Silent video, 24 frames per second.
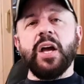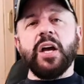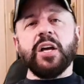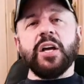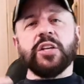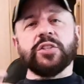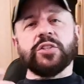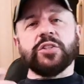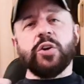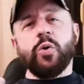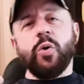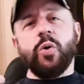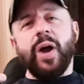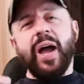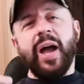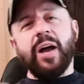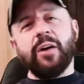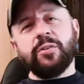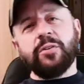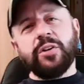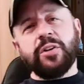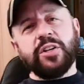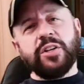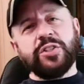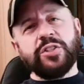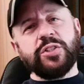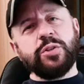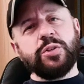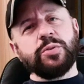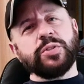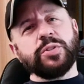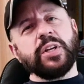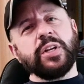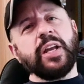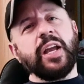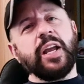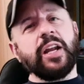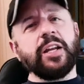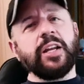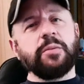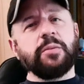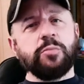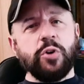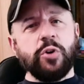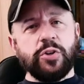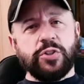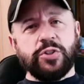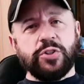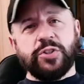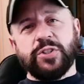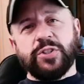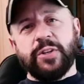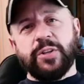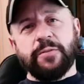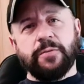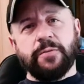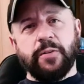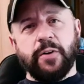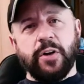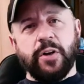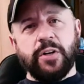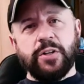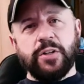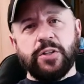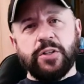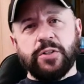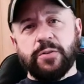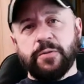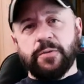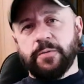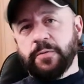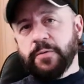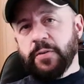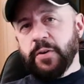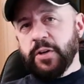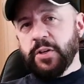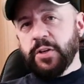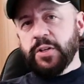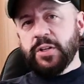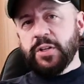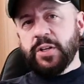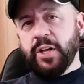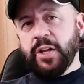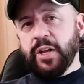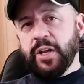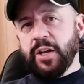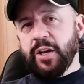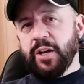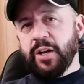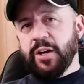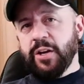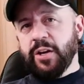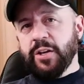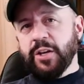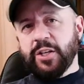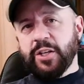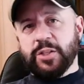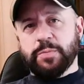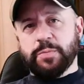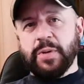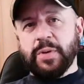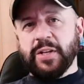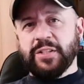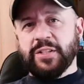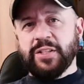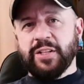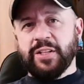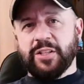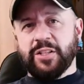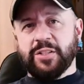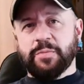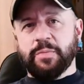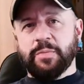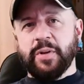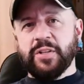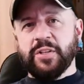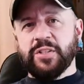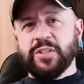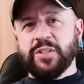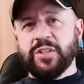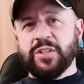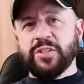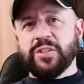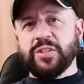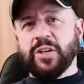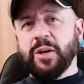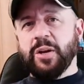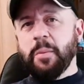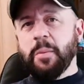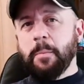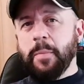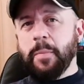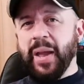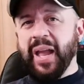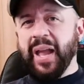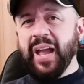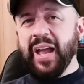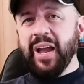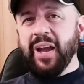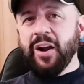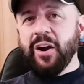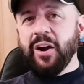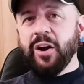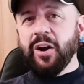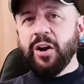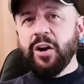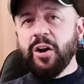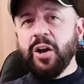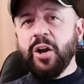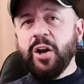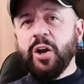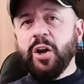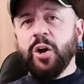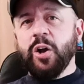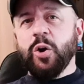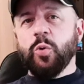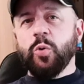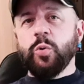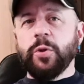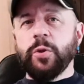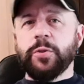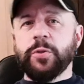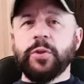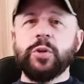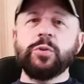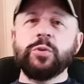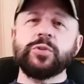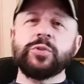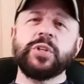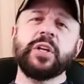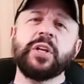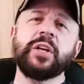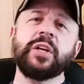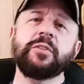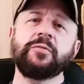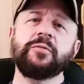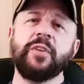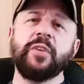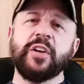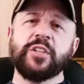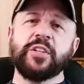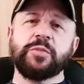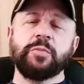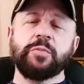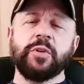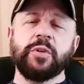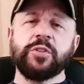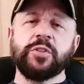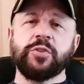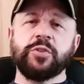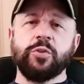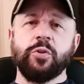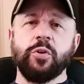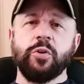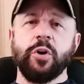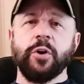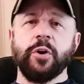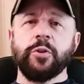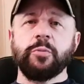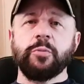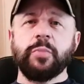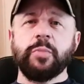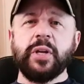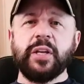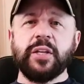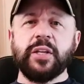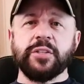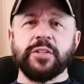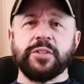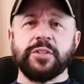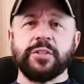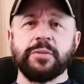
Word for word: So, how does using an emergency fund to fund unexpected expenses compare with using investments or other means?